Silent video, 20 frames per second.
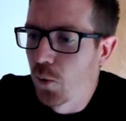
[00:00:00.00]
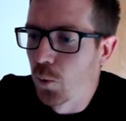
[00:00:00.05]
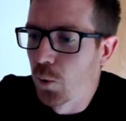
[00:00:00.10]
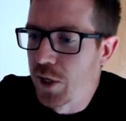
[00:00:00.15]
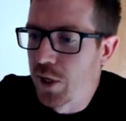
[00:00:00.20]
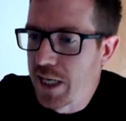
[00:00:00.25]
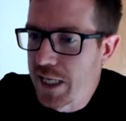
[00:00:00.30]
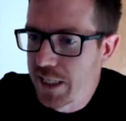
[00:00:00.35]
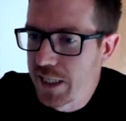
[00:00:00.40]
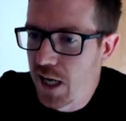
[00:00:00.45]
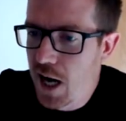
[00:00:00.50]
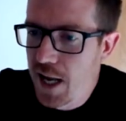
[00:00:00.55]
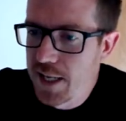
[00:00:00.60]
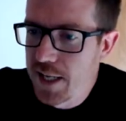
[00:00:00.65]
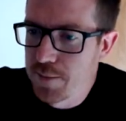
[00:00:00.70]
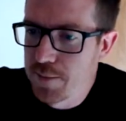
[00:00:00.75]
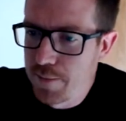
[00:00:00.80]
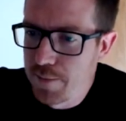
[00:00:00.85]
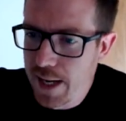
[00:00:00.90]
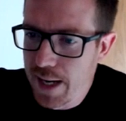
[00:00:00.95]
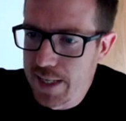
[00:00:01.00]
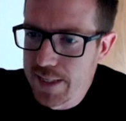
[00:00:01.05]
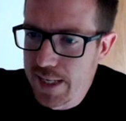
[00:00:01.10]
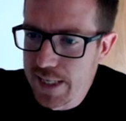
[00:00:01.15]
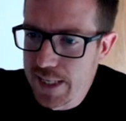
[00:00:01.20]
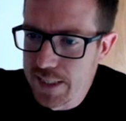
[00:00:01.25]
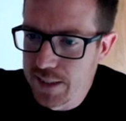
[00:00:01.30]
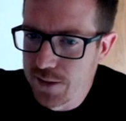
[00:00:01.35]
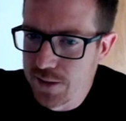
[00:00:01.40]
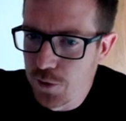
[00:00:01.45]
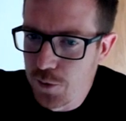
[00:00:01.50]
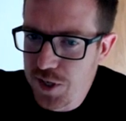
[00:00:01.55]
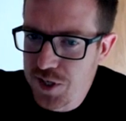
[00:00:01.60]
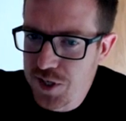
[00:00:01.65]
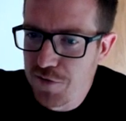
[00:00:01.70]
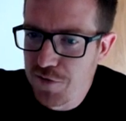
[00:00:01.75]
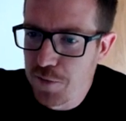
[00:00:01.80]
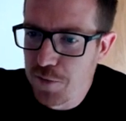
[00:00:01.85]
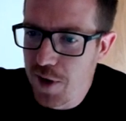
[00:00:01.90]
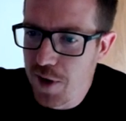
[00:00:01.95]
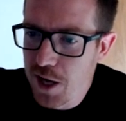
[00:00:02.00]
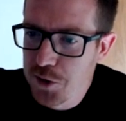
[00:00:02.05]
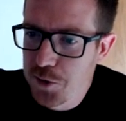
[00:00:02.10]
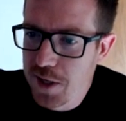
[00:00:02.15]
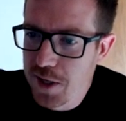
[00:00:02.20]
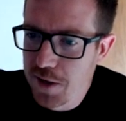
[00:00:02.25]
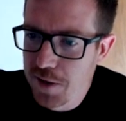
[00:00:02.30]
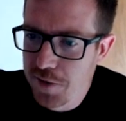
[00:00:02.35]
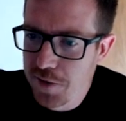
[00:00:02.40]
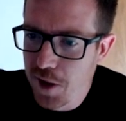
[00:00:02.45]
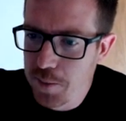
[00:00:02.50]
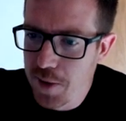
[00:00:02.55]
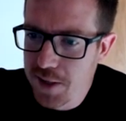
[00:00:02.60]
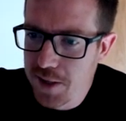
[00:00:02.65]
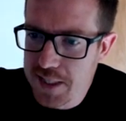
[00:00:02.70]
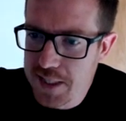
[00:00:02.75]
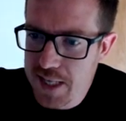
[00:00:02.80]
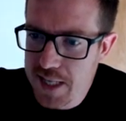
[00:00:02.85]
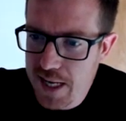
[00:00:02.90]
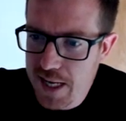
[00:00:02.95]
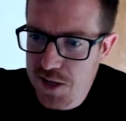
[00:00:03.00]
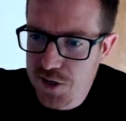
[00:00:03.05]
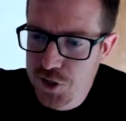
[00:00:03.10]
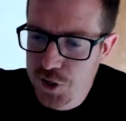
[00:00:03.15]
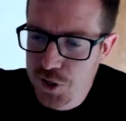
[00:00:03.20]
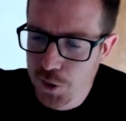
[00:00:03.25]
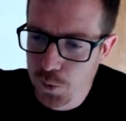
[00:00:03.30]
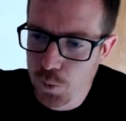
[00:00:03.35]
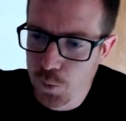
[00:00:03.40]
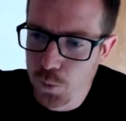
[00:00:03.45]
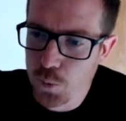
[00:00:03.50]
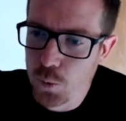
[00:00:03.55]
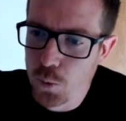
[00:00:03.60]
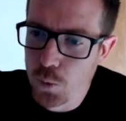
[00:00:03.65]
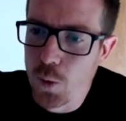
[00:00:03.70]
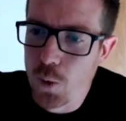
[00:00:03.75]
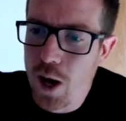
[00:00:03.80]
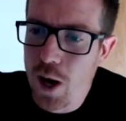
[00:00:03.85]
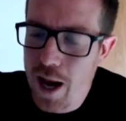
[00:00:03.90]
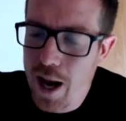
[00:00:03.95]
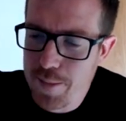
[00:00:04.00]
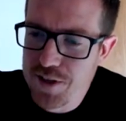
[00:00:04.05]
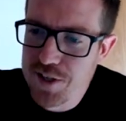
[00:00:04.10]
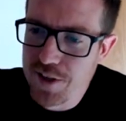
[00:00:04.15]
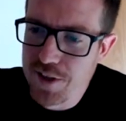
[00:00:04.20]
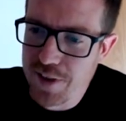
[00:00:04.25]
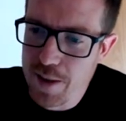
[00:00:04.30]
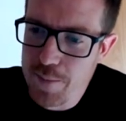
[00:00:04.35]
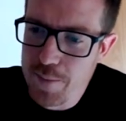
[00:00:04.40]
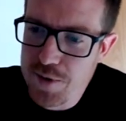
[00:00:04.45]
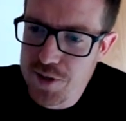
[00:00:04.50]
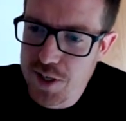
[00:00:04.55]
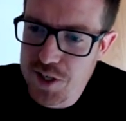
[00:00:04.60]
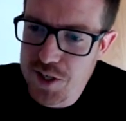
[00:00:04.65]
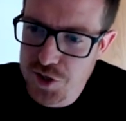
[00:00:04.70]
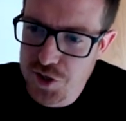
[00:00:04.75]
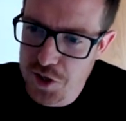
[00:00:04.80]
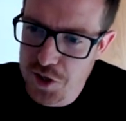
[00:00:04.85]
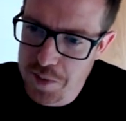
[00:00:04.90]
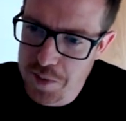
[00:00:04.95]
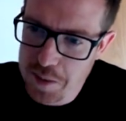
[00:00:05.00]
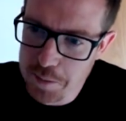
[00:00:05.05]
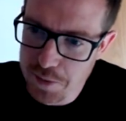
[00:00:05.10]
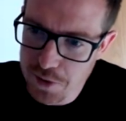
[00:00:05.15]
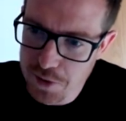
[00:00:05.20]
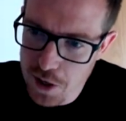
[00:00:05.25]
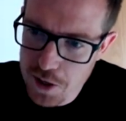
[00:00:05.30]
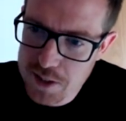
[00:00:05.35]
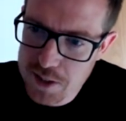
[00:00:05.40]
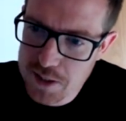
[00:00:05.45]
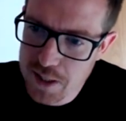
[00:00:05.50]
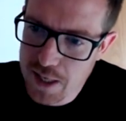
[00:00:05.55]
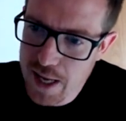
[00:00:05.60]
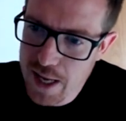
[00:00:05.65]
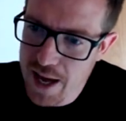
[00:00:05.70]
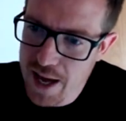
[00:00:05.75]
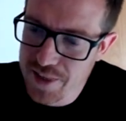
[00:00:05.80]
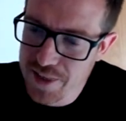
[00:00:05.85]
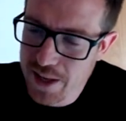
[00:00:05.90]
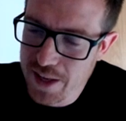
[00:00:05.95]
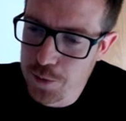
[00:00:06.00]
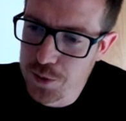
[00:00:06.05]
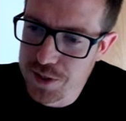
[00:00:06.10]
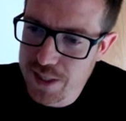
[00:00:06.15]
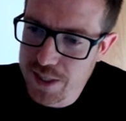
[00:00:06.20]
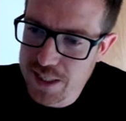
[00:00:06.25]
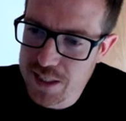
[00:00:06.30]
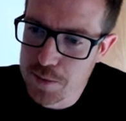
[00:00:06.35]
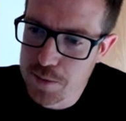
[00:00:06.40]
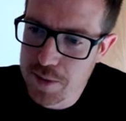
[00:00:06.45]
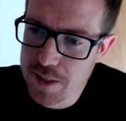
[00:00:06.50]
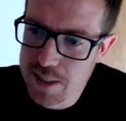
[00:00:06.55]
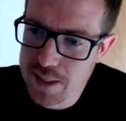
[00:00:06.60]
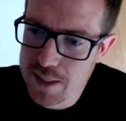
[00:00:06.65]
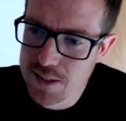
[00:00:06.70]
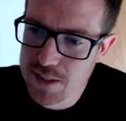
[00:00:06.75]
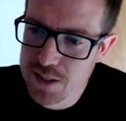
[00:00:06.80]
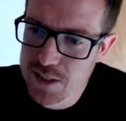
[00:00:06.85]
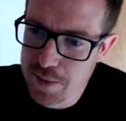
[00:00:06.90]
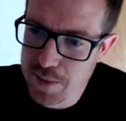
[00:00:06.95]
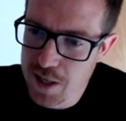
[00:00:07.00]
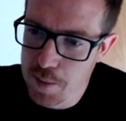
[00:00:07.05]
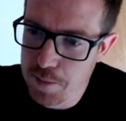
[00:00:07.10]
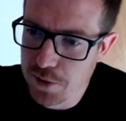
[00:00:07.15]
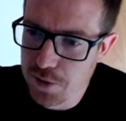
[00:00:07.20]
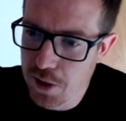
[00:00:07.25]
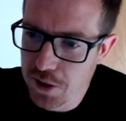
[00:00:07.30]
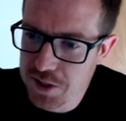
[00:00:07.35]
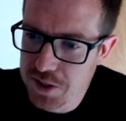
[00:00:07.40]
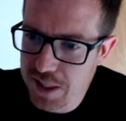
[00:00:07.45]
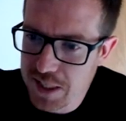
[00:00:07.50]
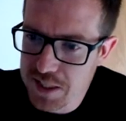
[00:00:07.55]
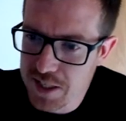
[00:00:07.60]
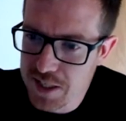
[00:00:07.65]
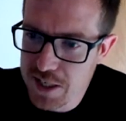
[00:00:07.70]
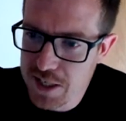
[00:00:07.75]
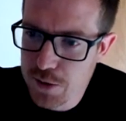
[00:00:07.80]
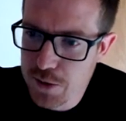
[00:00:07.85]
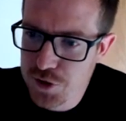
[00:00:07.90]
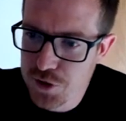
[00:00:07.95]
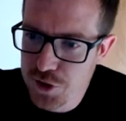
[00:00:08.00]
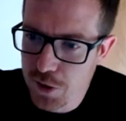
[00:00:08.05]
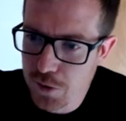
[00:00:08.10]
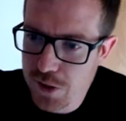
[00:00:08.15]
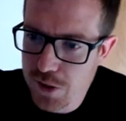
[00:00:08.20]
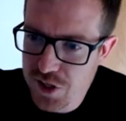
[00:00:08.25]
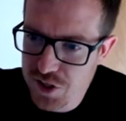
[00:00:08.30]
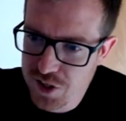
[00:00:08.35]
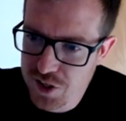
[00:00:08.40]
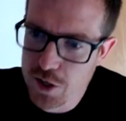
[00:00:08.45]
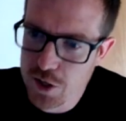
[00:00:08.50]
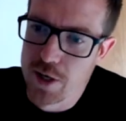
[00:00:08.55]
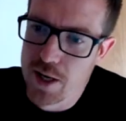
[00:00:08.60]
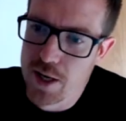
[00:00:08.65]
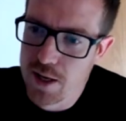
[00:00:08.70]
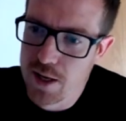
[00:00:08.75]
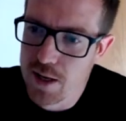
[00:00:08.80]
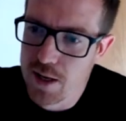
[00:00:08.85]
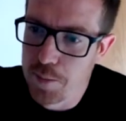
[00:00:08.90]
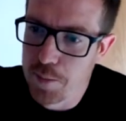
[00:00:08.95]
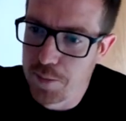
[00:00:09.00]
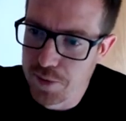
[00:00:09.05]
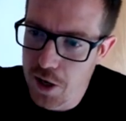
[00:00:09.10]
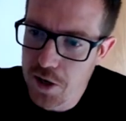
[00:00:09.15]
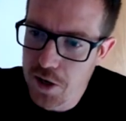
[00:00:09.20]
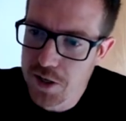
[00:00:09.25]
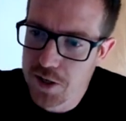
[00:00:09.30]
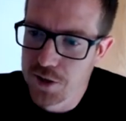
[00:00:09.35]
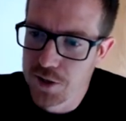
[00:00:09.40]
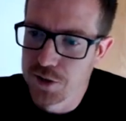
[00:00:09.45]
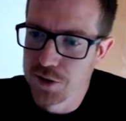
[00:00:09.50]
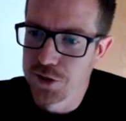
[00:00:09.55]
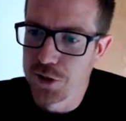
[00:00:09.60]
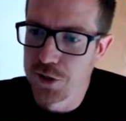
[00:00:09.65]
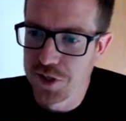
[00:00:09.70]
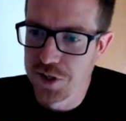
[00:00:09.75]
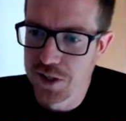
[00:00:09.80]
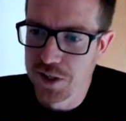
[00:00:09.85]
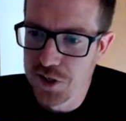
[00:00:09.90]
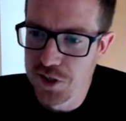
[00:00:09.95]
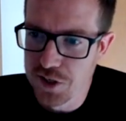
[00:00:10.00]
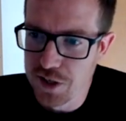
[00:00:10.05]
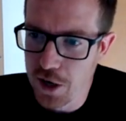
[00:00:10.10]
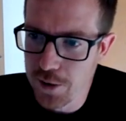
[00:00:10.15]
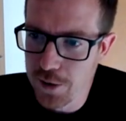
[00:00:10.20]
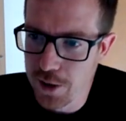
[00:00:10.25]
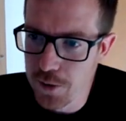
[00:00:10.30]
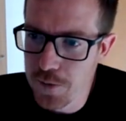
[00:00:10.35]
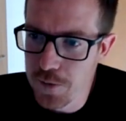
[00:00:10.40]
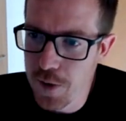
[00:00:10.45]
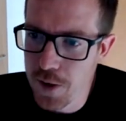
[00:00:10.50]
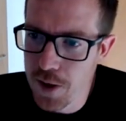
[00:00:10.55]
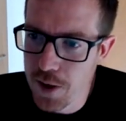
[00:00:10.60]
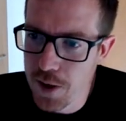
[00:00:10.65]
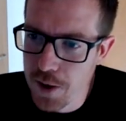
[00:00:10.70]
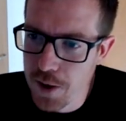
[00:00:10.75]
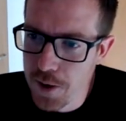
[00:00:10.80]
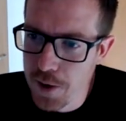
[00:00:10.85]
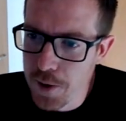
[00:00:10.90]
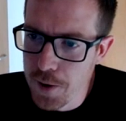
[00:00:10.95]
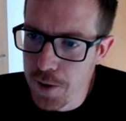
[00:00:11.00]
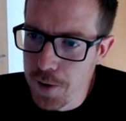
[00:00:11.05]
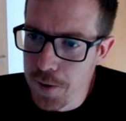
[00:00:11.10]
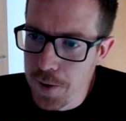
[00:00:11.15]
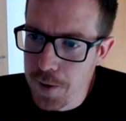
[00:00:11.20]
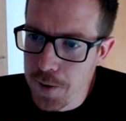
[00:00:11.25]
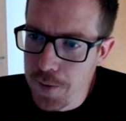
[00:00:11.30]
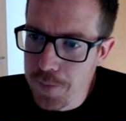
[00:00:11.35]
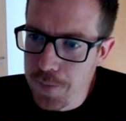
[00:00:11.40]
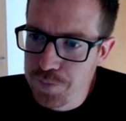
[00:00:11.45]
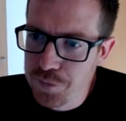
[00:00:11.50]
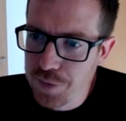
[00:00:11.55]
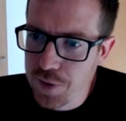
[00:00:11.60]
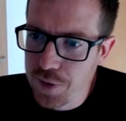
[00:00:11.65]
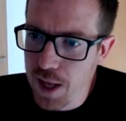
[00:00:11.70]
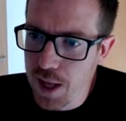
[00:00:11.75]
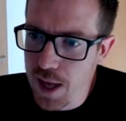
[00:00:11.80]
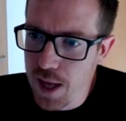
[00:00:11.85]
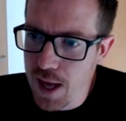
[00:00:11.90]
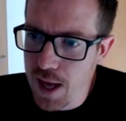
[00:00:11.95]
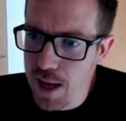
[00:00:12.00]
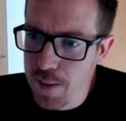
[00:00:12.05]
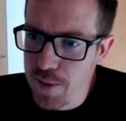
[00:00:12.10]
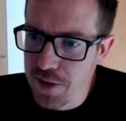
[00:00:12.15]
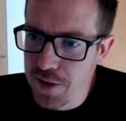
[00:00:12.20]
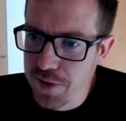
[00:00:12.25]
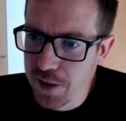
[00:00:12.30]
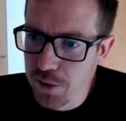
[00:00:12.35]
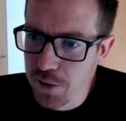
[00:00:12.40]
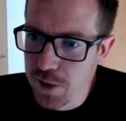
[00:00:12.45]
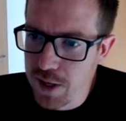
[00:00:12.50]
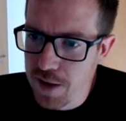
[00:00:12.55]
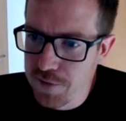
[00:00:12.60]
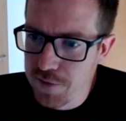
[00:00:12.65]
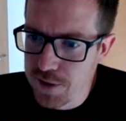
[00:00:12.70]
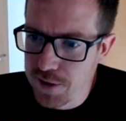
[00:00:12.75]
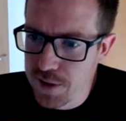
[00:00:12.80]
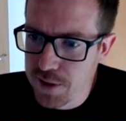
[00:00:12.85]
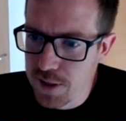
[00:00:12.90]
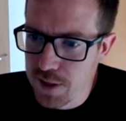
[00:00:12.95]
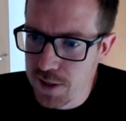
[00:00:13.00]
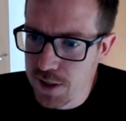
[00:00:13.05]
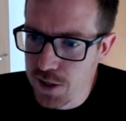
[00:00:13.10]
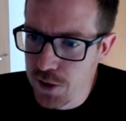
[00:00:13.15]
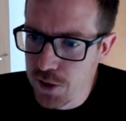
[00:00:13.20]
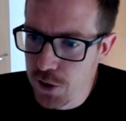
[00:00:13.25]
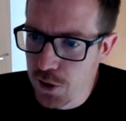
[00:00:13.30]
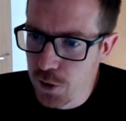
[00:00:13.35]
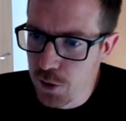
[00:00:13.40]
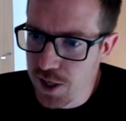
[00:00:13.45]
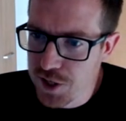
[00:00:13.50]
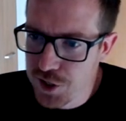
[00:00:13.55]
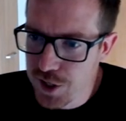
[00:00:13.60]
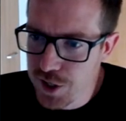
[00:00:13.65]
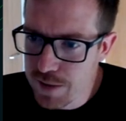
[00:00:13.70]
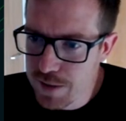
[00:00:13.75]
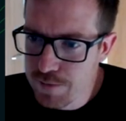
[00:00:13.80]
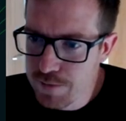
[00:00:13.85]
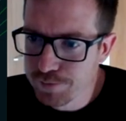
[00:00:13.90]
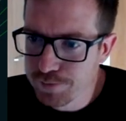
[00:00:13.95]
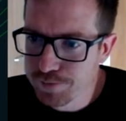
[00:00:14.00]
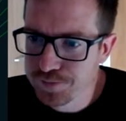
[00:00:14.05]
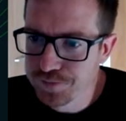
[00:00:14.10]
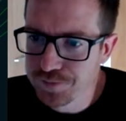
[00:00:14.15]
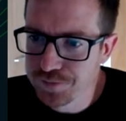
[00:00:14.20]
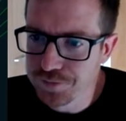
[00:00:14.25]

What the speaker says: we can't mandate the reset of a password in a third-party tenant. So what happens to them is just being blocked, and they would need to be unblocked to continue. So consider it a block user scenario. I think we have a new question.